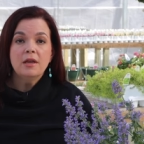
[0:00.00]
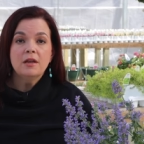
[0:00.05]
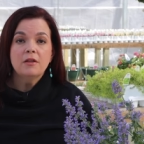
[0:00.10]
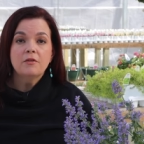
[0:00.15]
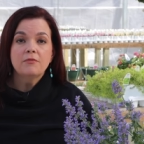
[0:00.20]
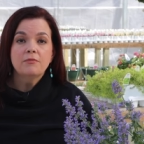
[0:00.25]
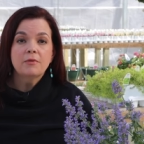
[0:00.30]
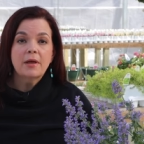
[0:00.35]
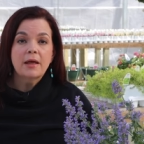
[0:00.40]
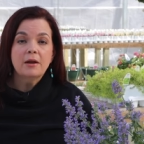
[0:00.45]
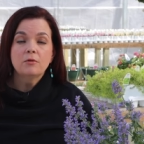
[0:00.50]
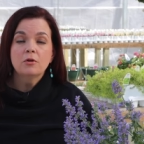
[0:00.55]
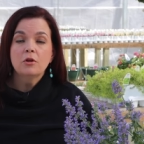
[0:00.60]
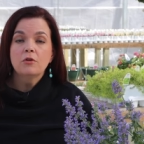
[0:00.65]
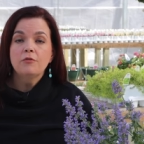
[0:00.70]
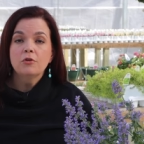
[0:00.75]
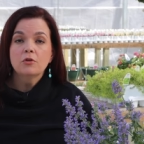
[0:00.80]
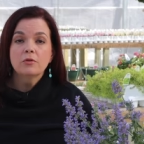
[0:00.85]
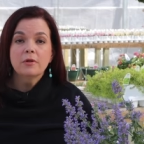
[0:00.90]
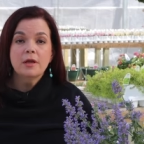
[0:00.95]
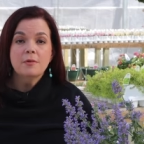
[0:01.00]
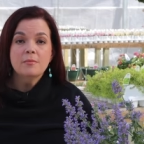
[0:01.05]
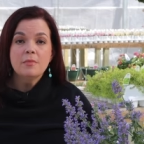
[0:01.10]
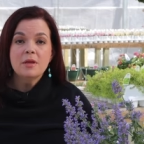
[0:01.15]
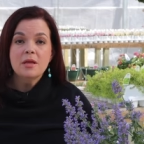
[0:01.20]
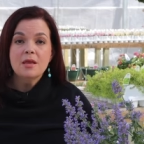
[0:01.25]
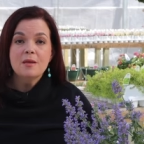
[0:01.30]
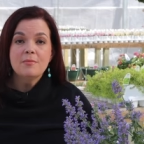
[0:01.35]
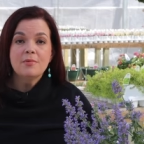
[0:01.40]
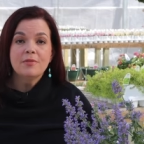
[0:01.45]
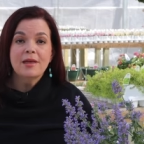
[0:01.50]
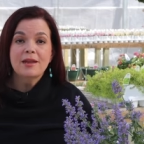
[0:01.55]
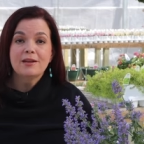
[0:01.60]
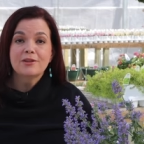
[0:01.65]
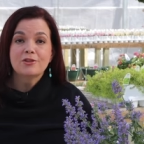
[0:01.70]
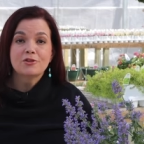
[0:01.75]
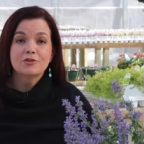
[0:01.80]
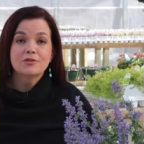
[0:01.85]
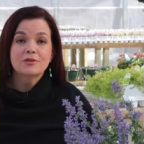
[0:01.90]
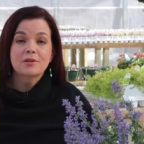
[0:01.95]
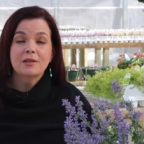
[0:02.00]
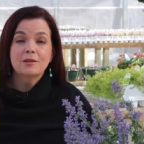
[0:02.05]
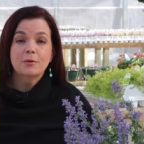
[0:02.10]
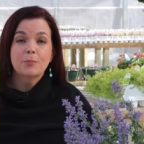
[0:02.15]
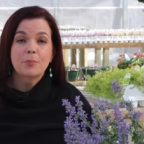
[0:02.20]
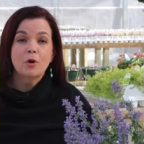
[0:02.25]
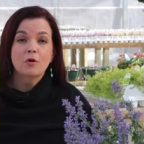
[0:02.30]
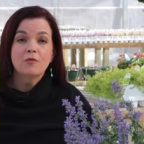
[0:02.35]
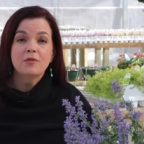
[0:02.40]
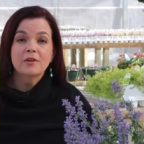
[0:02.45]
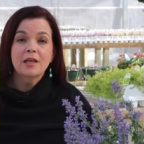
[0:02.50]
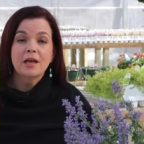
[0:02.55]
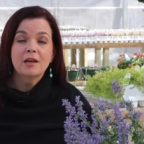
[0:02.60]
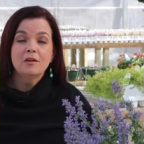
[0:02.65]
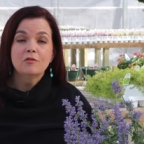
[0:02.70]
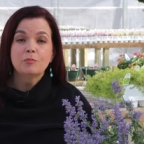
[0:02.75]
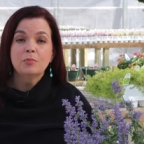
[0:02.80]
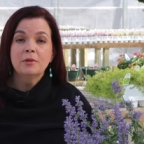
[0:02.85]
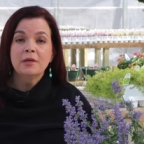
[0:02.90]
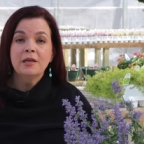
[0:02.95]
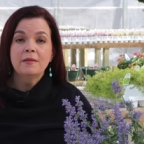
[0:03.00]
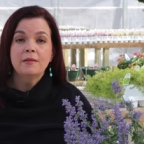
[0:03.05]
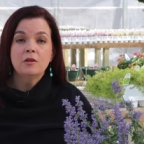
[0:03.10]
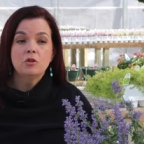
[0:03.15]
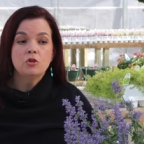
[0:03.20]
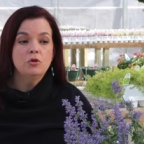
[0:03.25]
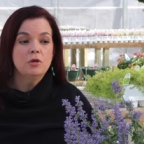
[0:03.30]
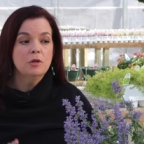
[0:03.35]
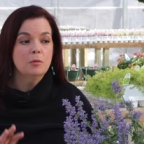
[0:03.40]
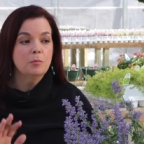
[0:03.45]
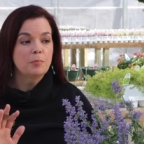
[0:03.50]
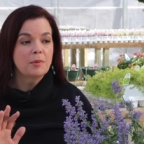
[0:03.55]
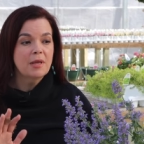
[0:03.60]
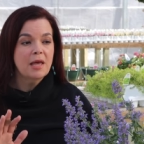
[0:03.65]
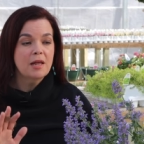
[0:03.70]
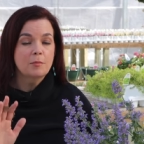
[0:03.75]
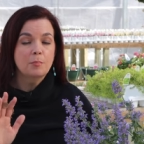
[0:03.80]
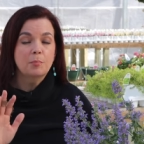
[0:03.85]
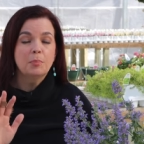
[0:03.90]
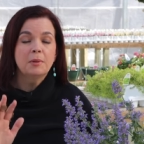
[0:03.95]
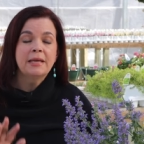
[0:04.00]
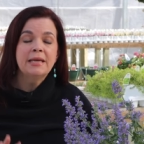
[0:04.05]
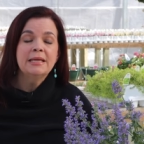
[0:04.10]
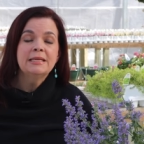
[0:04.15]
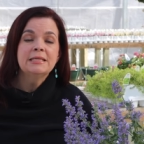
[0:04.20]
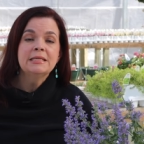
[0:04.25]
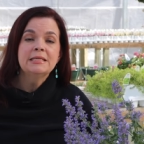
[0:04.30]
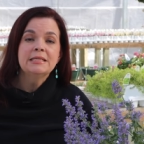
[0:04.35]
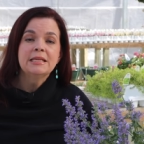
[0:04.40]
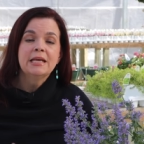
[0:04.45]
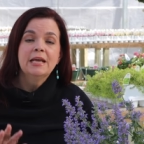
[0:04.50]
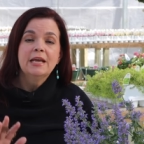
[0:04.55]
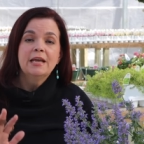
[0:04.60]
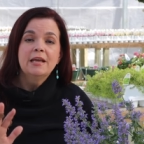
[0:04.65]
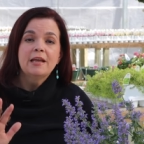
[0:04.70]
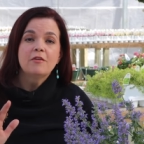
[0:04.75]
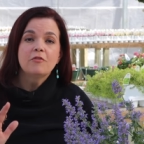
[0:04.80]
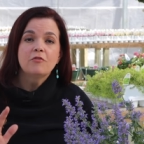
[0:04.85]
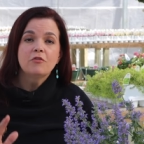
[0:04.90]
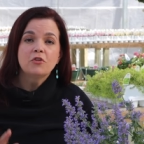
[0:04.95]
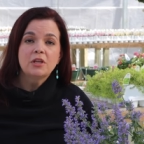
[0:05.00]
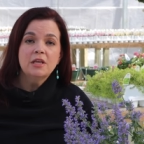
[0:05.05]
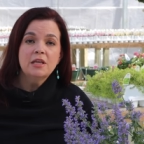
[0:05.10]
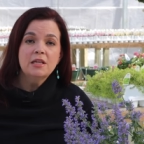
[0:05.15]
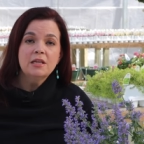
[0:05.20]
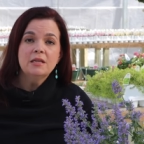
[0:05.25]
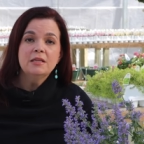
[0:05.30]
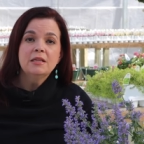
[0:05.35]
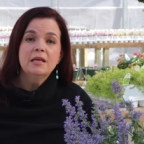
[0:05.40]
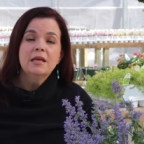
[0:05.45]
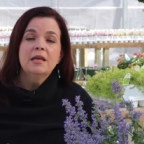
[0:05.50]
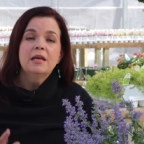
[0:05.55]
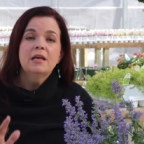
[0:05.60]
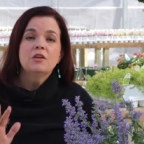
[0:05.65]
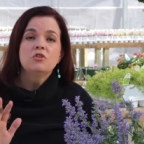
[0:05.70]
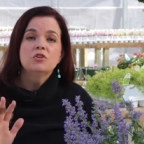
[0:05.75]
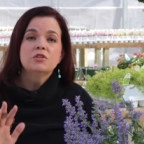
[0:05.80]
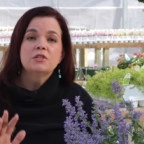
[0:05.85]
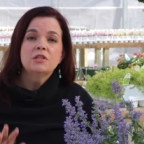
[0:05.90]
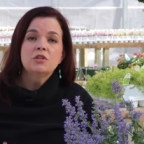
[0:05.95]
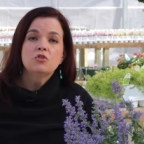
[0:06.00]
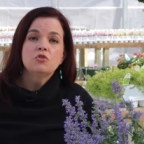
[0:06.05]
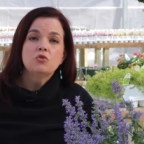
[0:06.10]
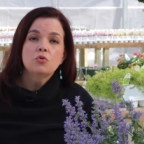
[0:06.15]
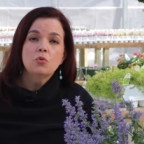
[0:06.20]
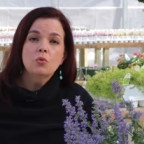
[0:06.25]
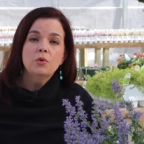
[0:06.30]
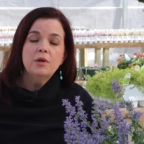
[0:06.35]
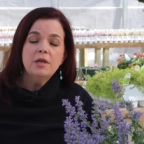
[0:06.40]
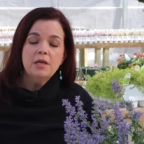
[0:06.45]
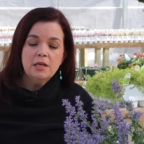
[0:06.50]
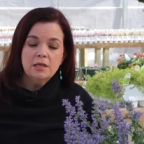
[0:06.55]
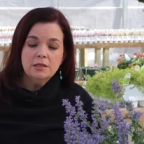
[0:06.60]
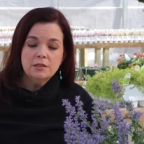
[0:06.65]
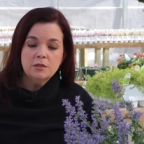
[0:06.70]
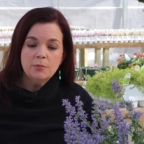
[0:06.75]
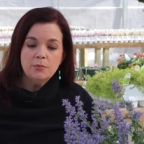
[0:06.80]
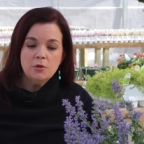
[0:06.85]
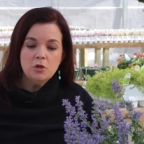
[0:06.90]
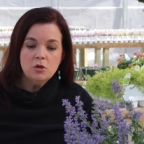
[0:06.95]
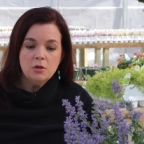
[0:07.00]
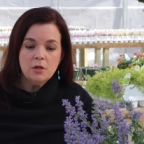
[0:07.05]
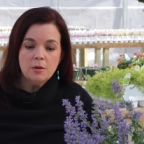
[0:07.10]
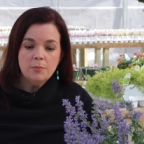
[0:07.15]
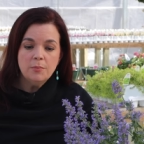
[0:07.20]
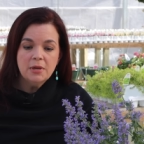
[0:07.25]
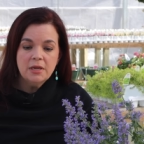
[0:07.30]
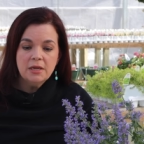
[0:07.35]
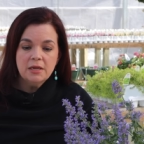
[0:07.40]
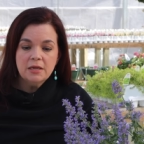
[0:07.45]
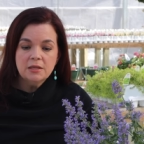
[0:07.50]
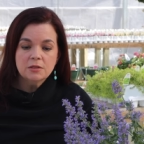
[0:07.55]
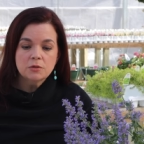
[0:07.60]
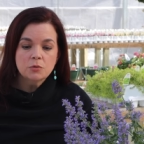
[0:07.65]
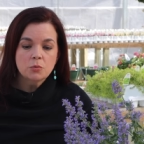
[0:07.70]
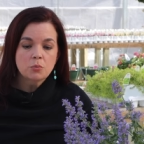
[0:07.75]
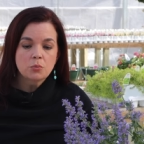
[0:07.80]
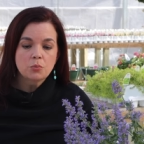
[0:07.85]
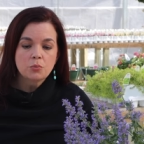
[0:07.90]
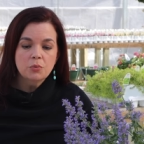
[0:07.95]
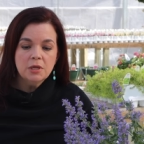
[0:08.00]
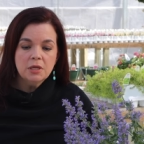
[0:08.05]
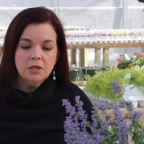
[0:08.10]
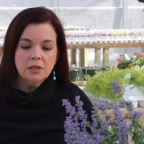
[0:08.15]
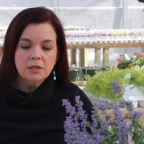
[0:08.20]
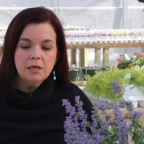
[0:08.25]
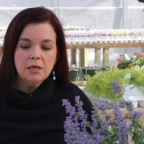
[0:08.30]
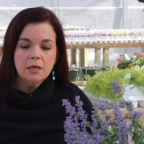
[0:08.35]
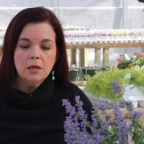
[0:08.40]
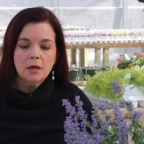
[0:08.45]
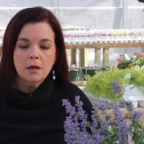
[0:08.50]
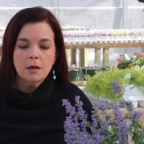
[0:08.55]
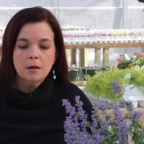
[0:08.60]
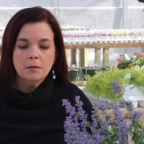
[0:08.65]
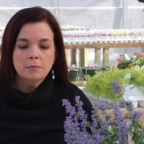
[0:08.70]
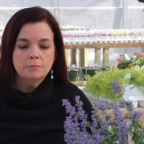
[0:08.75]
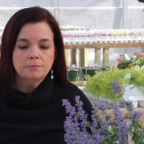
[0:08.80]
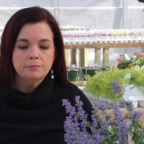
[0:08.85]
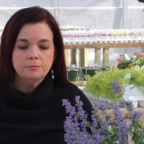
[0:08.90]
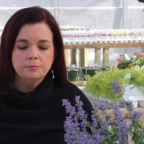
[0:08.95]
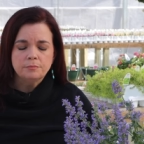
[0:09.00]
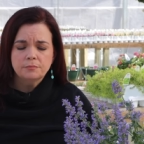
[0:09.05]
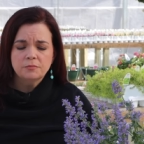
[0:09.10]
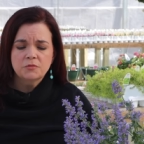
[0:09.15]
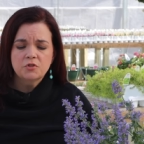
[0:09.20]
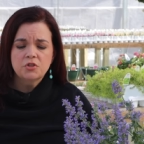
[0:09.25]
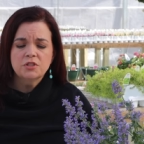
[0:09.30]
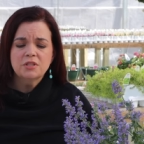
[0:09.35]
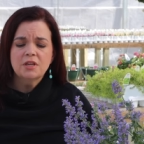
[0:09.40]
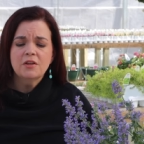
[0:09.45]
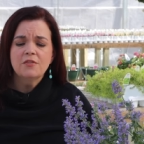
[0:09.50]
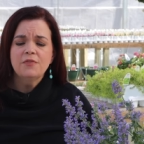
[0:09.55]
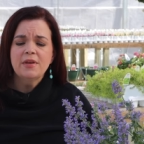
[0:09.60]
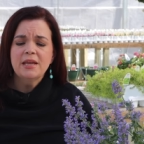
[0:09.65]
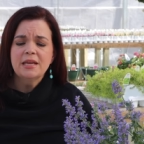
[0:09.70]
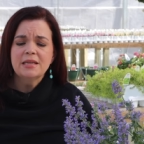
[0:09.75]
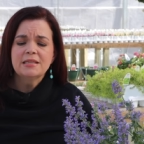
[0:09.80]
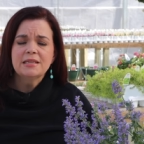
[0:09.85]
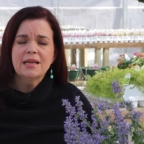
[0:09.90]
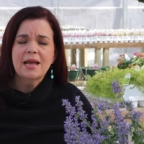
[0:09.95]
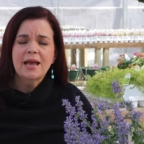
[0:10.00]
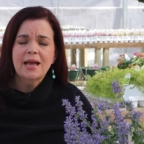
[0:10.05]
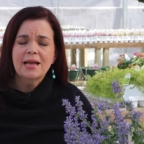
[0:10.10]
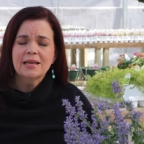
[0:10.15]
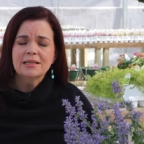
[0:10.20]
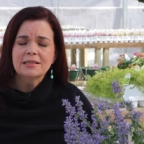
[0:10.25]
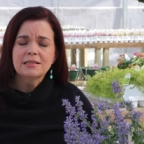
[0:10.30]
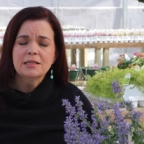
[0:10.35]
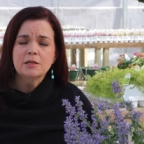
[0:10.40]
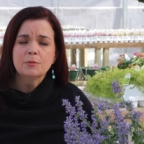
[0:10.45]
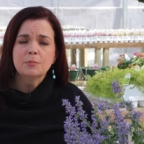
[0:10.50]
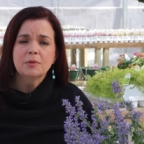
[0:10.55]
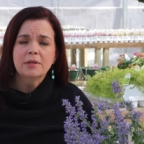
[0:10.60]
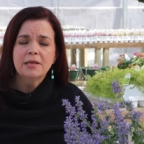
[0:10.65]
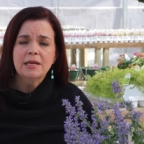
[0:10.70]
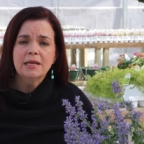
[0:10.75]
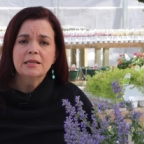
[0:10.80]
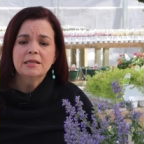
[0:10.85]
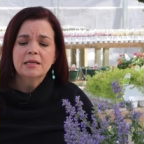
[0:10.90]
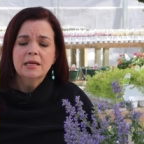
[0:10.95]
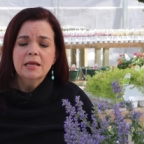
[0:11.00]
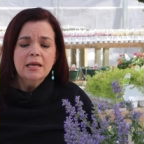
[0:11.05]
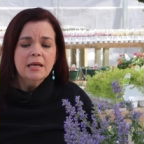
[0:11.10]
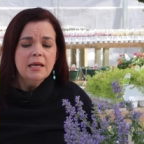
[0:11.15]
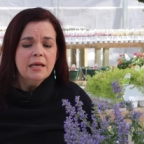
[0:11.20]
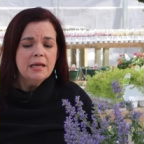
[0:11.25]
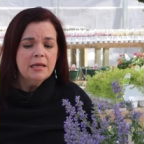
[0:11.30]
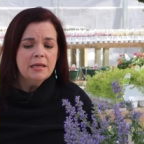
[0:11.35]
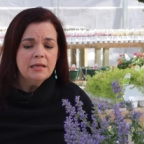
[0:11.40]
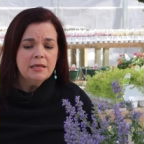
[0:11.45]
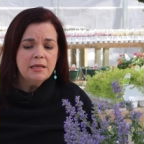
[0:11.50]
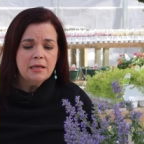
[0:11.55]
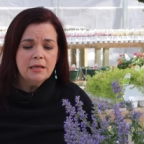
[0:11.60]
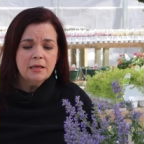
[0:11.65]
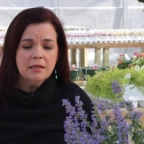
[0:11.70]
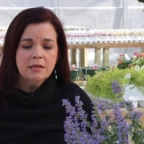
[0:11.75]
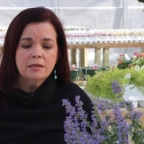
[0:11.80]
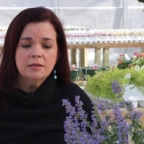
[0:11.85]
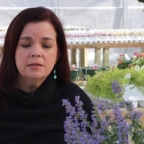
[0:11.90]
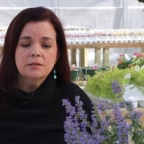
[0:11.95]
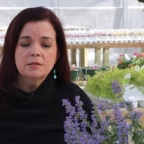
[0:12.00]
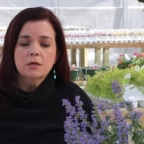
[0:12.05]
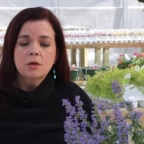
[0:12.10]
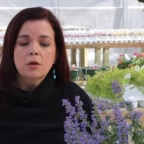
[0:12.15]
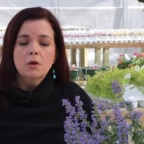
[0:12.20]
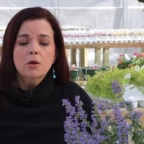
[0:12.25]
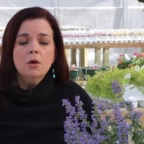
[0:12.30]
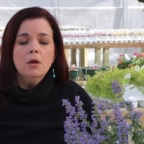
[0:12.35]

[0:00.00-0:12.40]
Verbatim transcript: And if I don't know if you're like me, but that is just like the perfect kind of plant that you can kind of plant it and forget it and just enjoy its beauty. But it is really um, just a fantastic plant. It is.